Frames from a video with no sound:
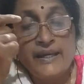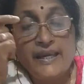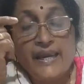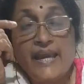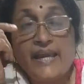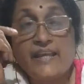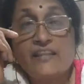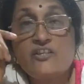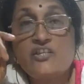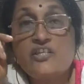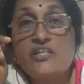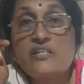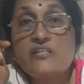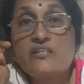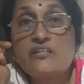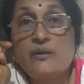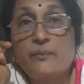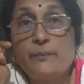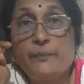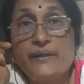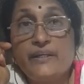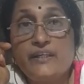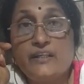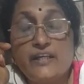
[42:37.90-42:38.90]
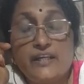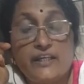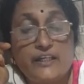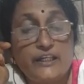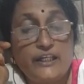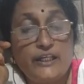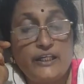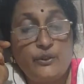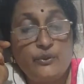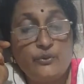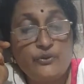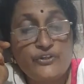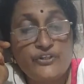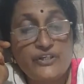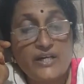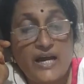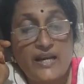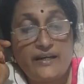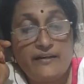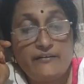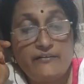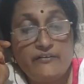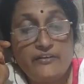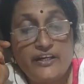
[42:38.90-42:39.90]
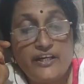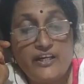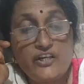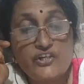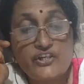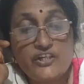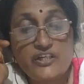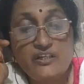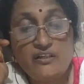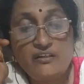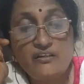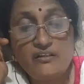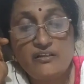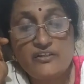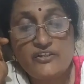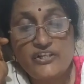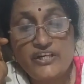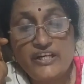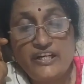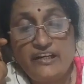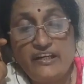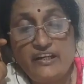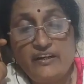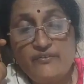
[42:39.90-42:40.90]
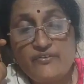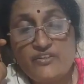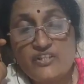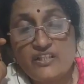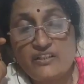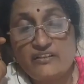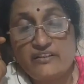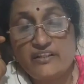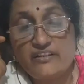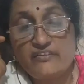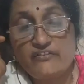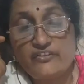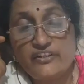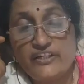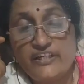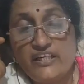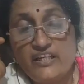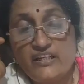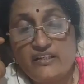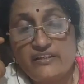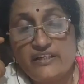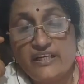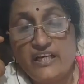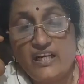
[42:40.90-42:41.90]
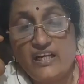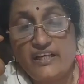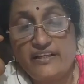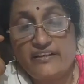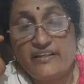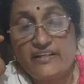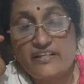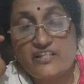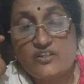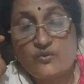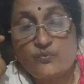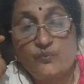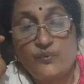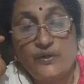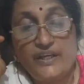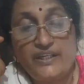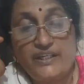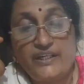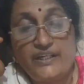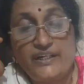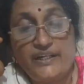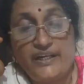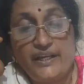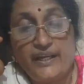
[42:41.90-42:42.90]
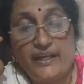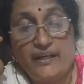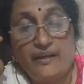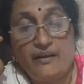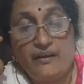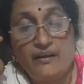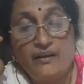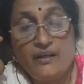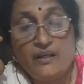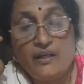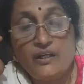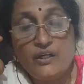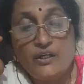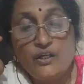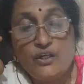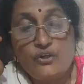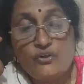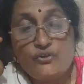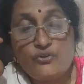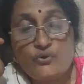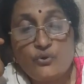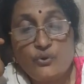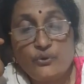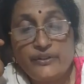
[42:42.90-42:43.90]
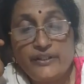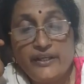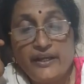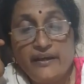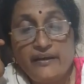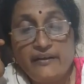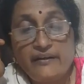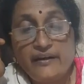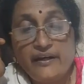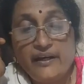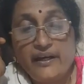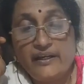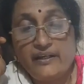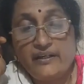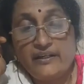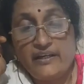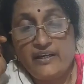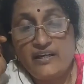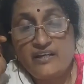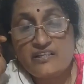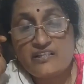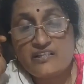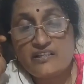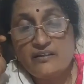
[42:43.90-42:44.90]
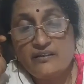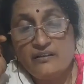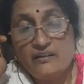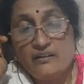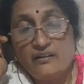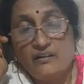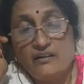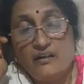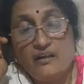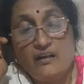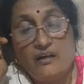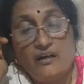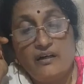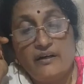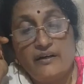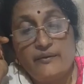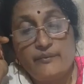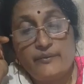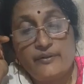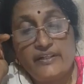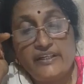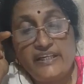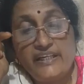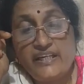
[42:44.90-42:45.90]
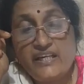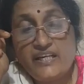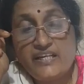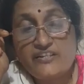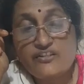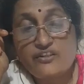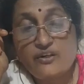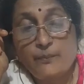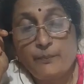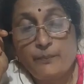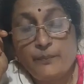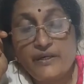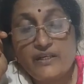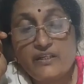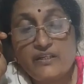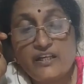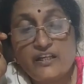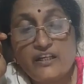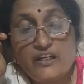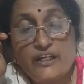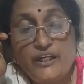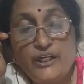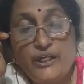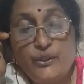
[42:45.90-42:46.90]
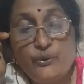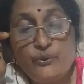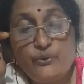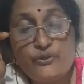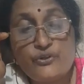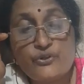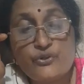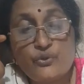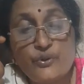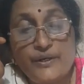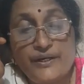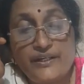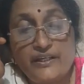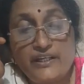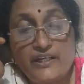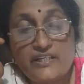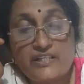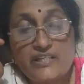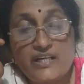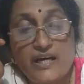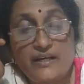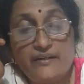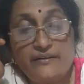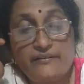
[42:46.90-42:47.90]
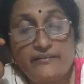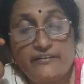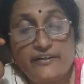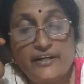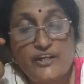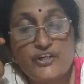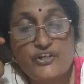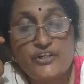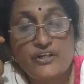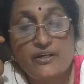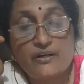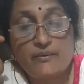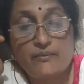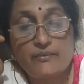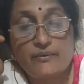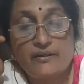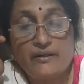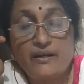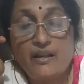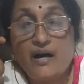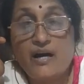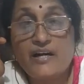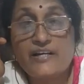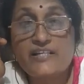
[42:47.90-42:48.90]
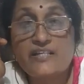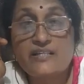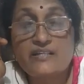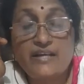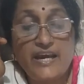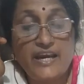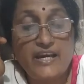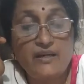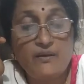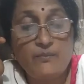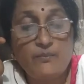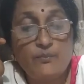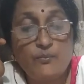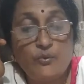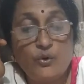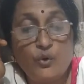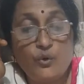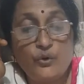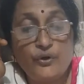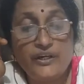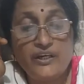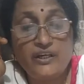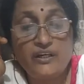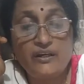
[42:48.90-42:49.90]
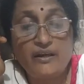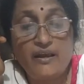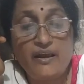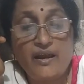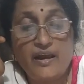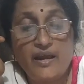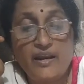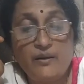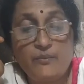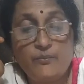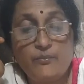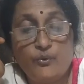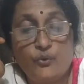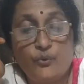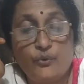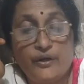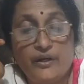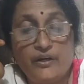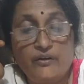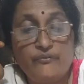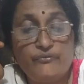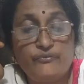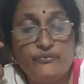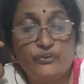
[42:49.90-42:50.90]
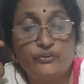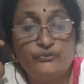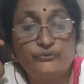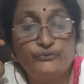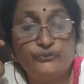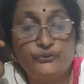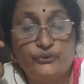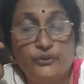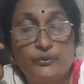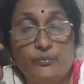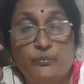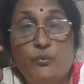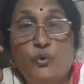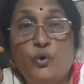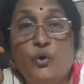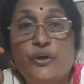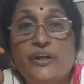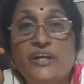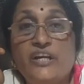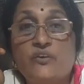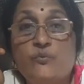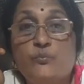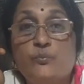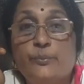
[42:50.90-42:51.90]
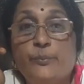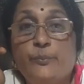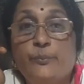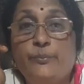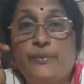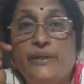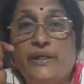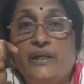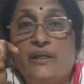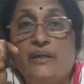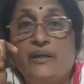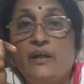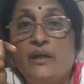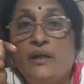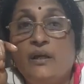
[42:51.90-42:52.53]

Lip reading: H is repeatedly used, alliteration. She lives in the tree till this very day. So there it is. T is repeatedly used, so it is alliteration. Last line boring and boring for food. Boring,